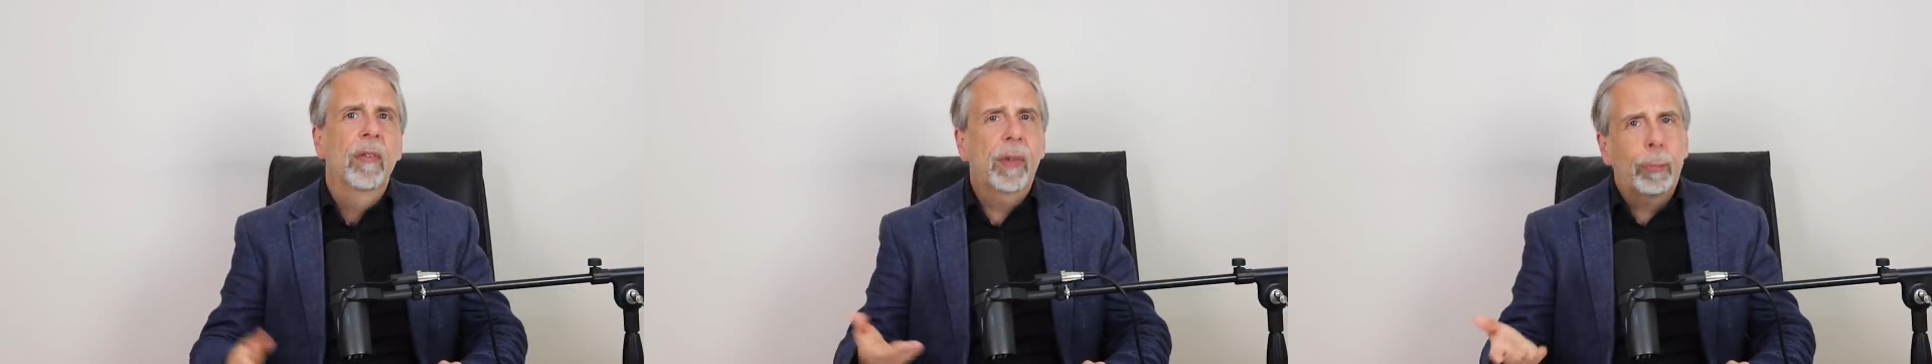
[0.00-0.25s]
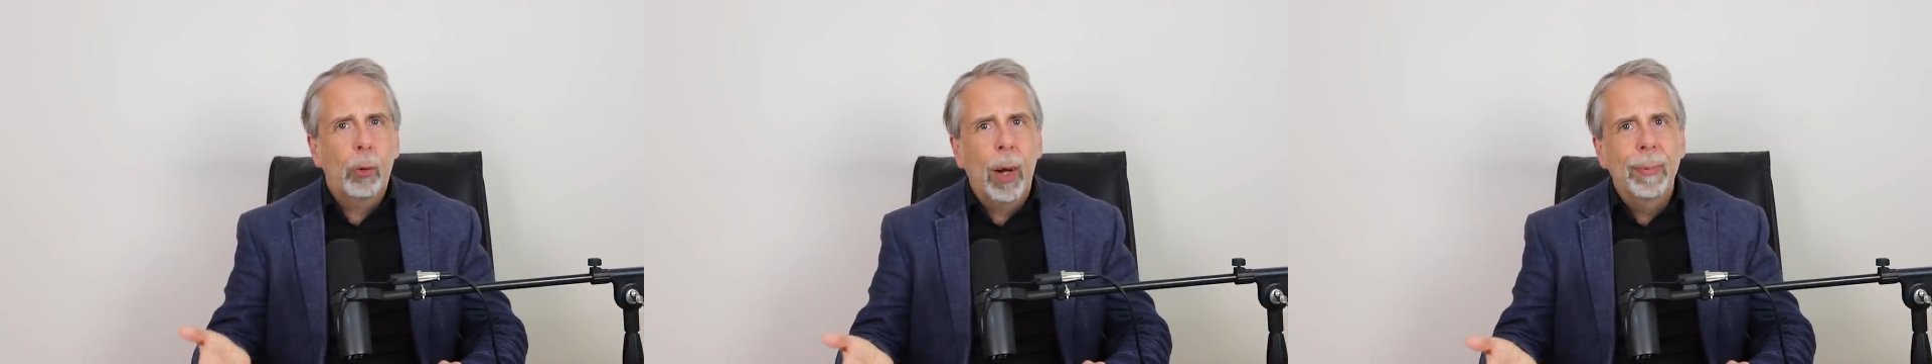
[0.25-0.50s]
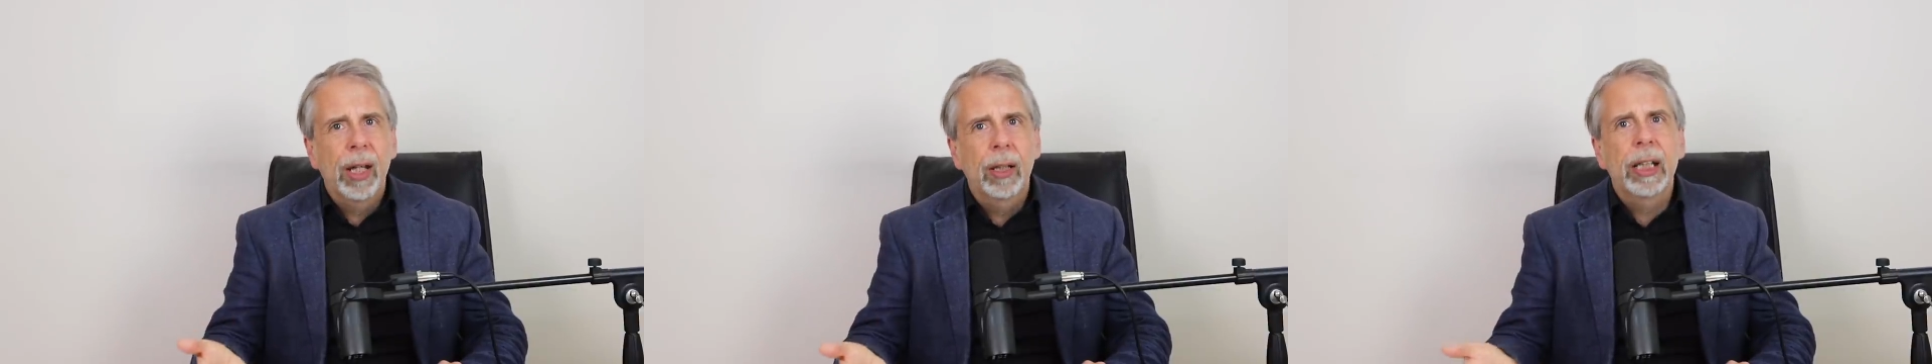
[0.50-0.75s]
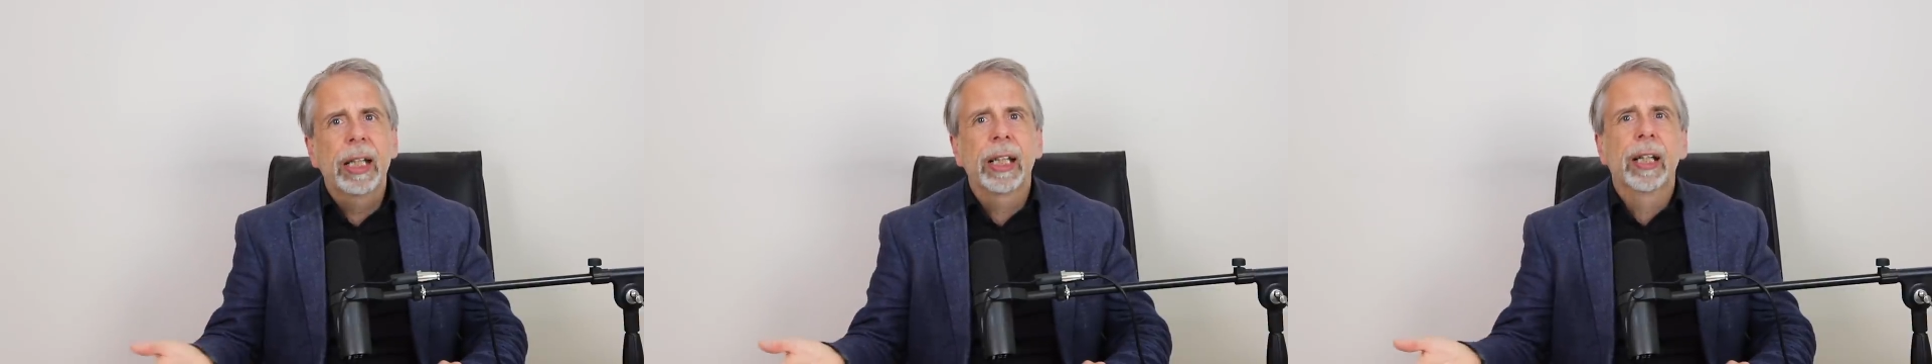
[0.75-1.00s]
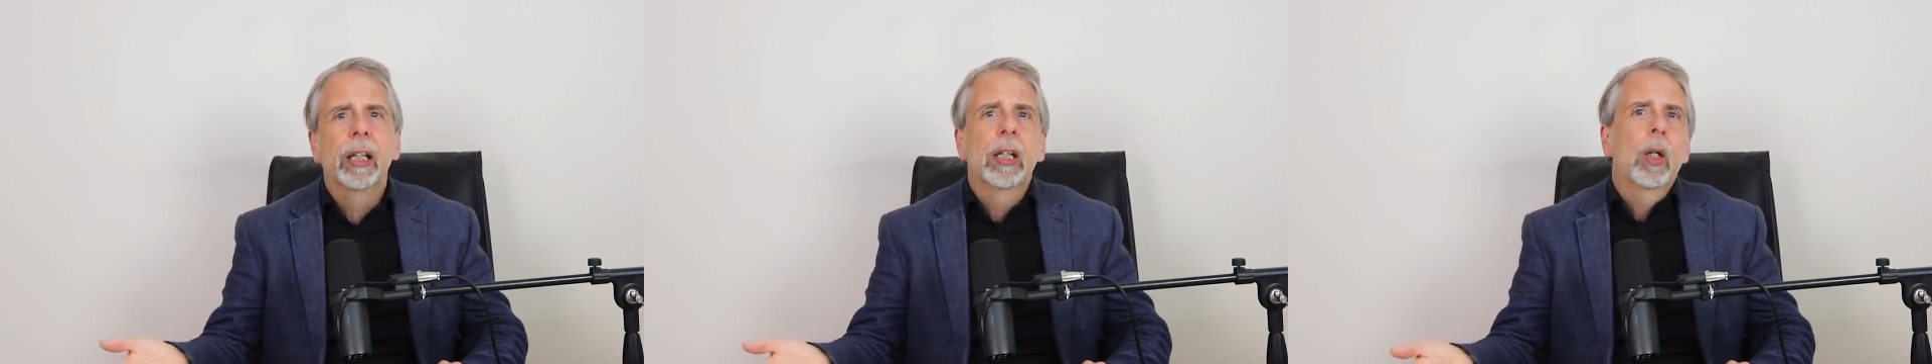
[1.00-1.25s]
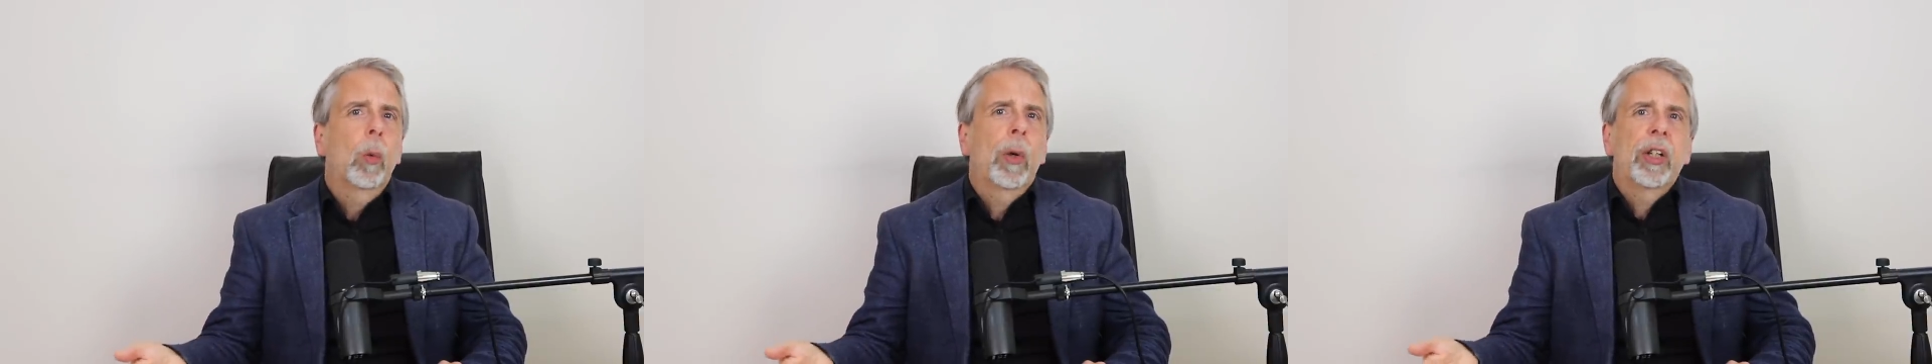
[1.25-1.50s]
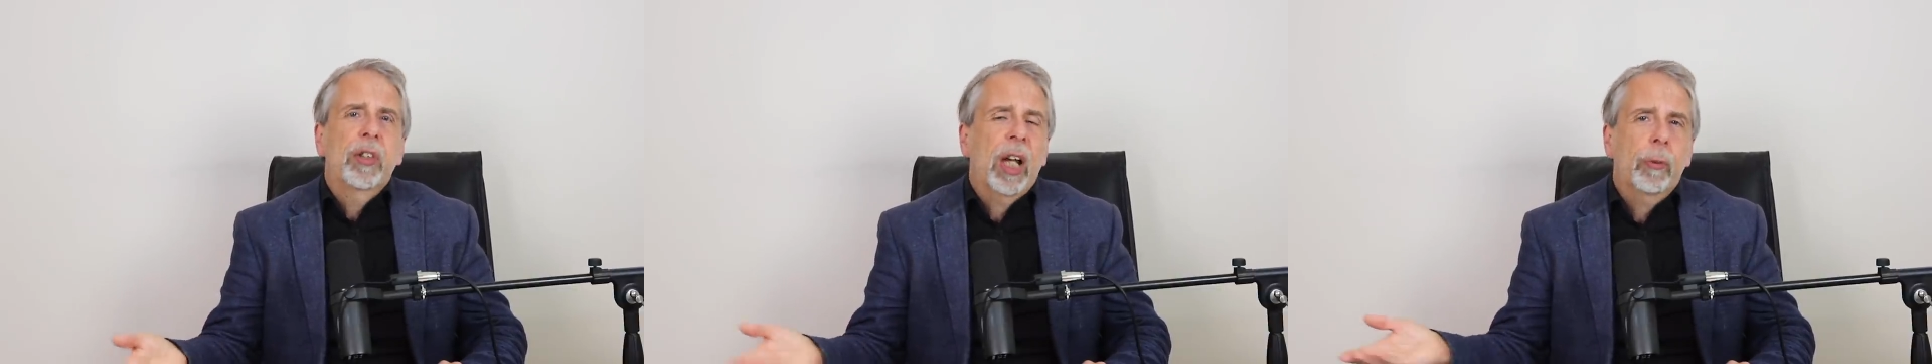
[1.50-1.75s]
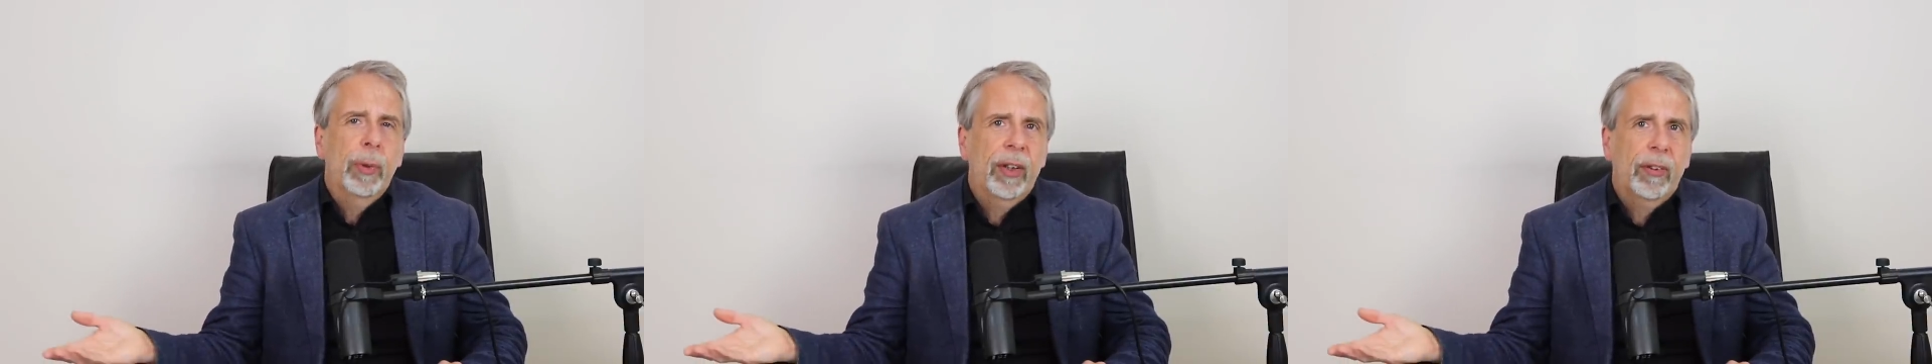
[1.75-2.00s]
The Premier League, which,
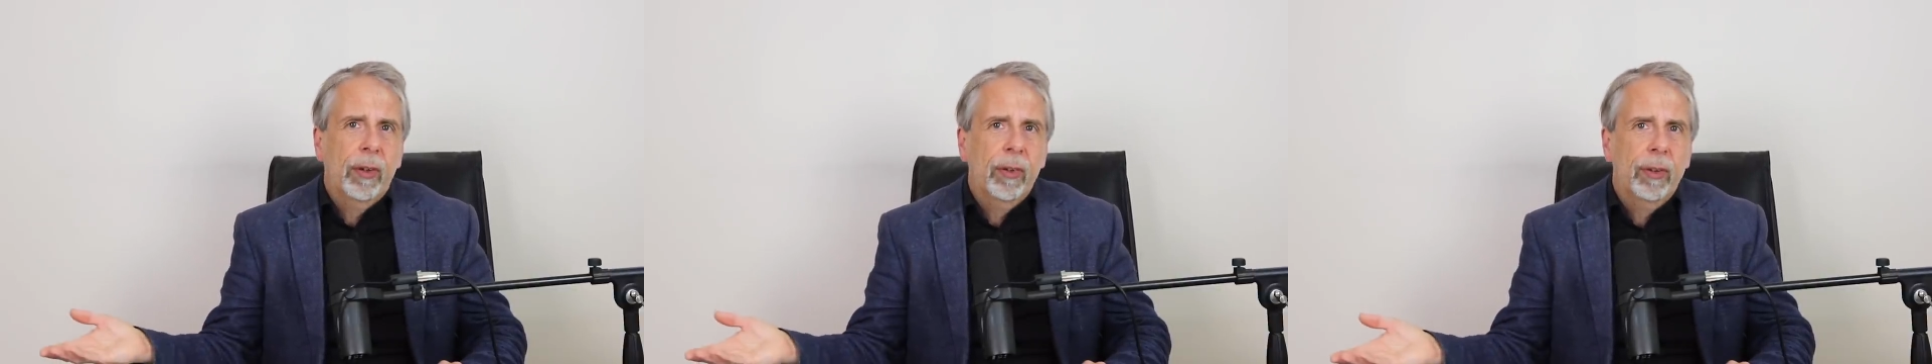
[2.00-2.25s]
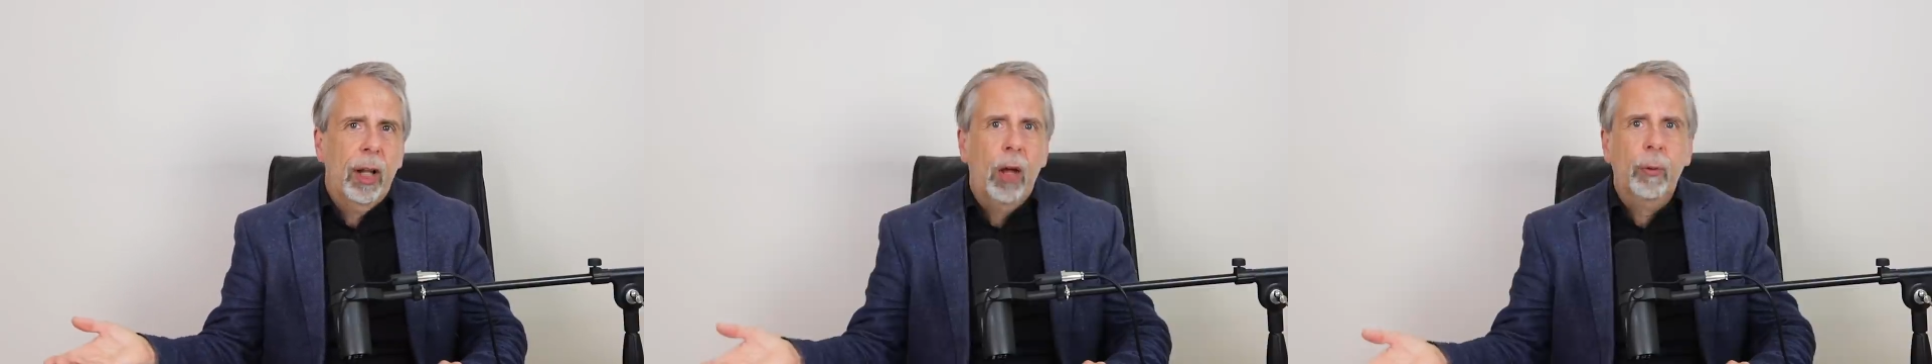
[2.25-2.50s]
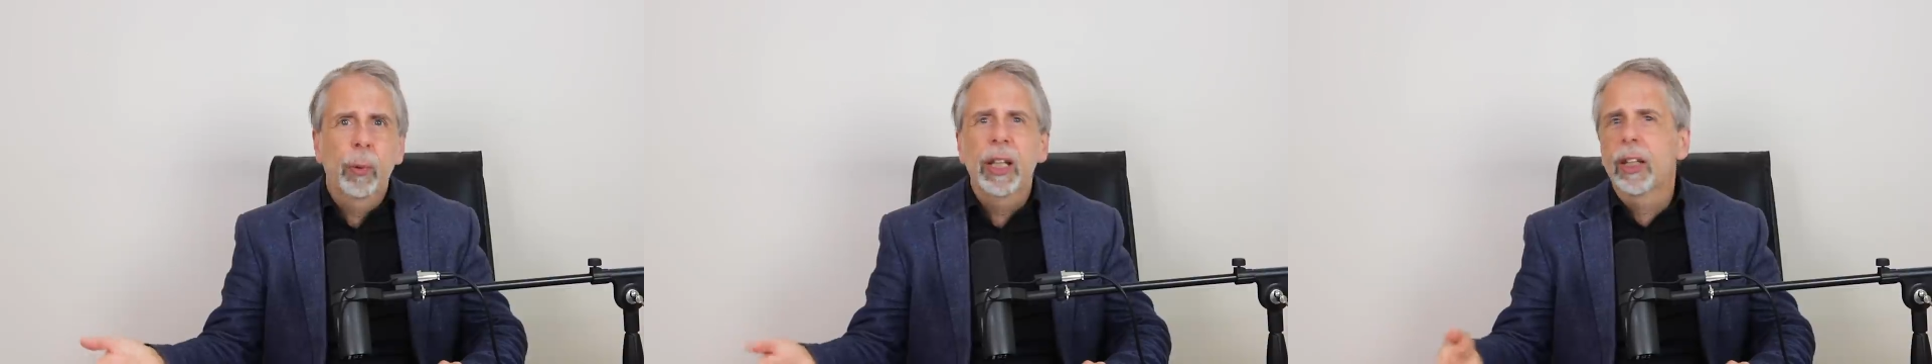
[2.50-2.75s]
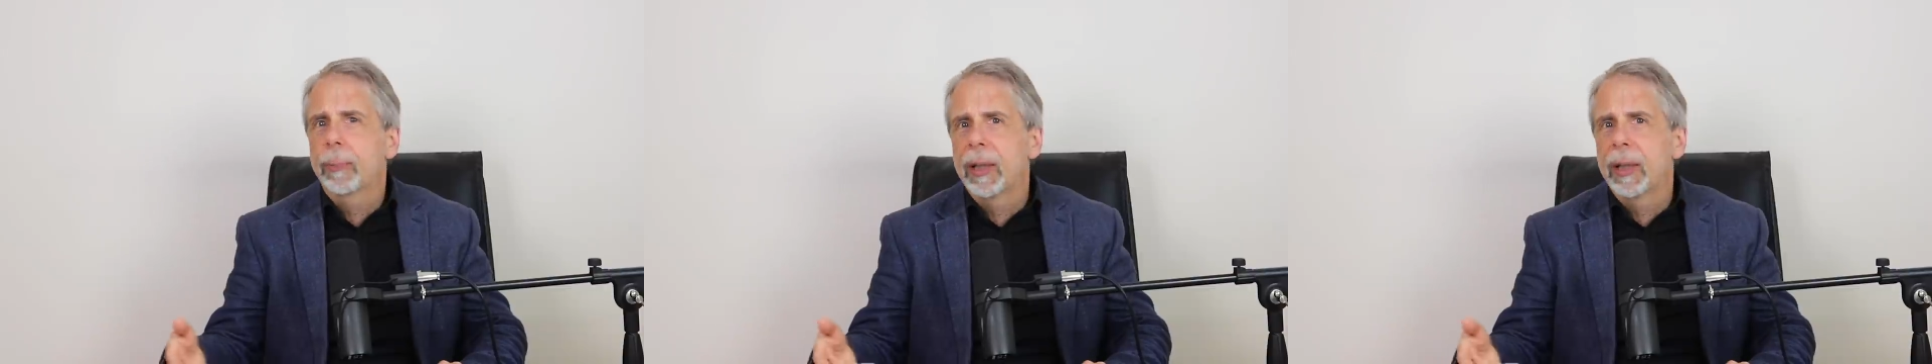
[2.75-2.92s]
as we discussed last week,